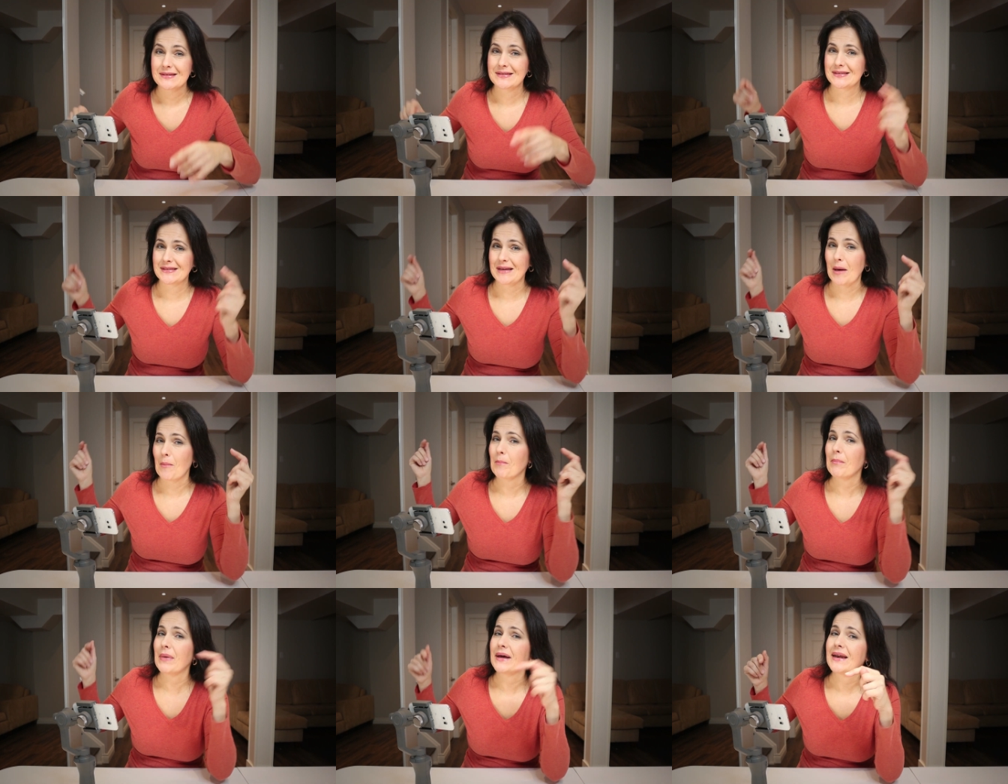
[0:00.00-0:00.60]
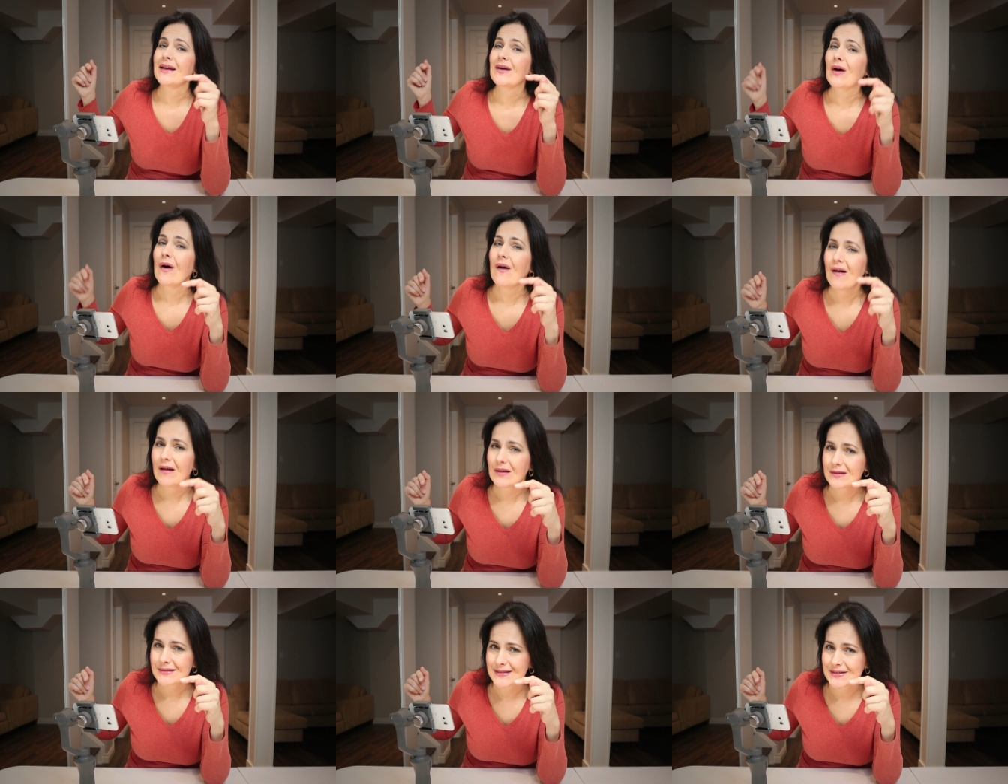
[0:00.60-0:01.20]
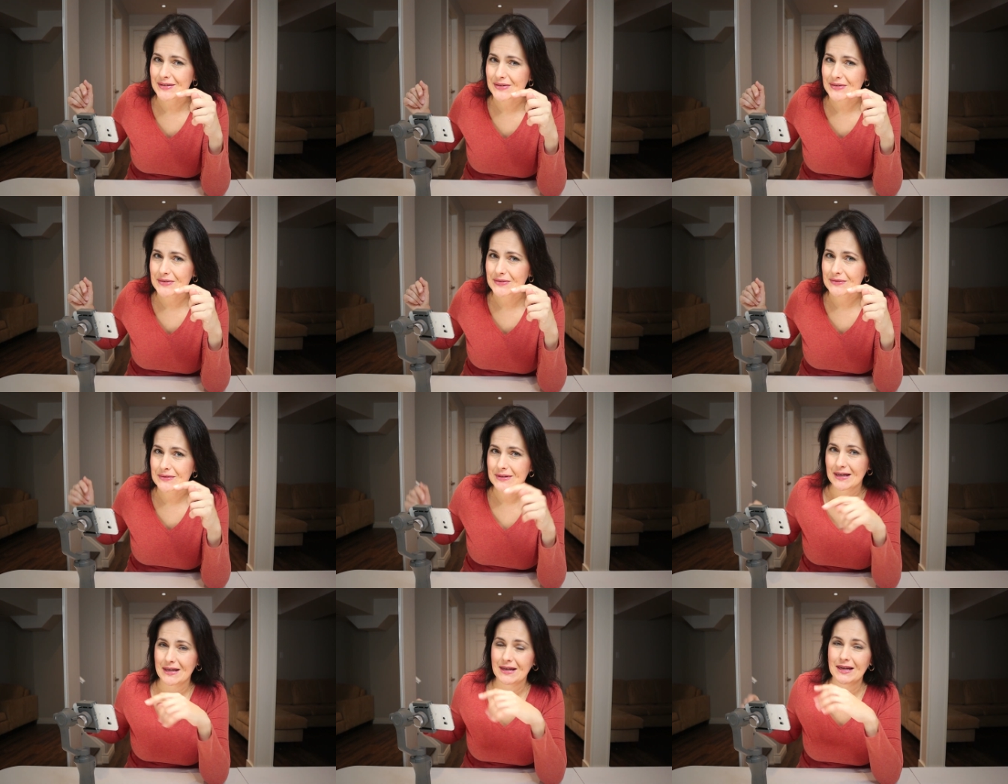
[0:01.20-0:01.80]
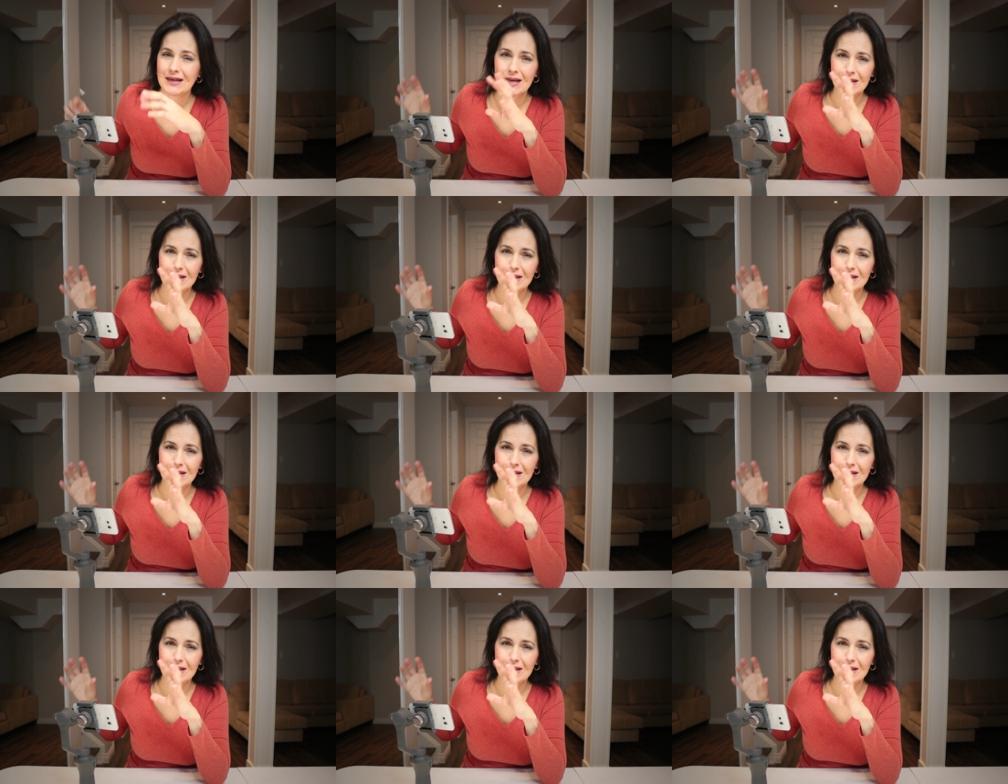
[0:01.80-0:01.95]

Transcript: somebody calls you,